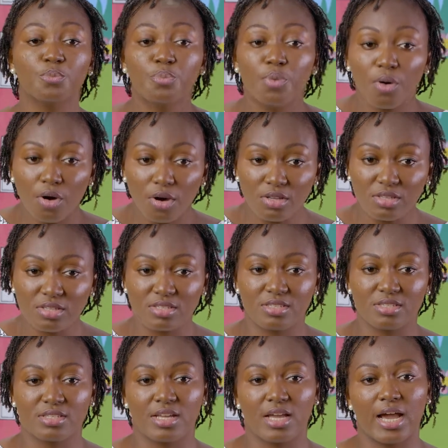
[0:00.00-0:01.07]

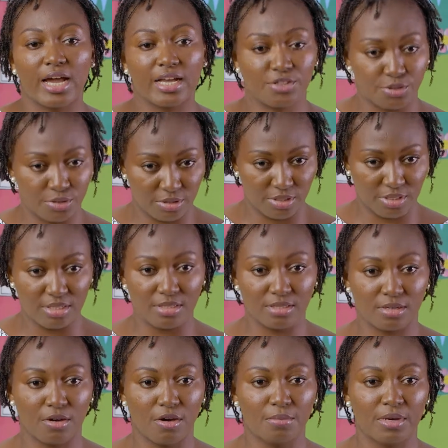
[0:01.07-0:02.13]
pause as you see the
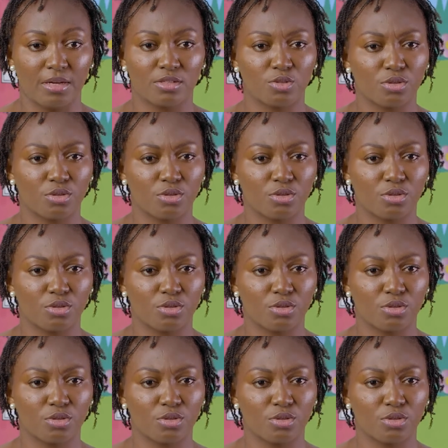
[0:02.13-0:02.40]
comma.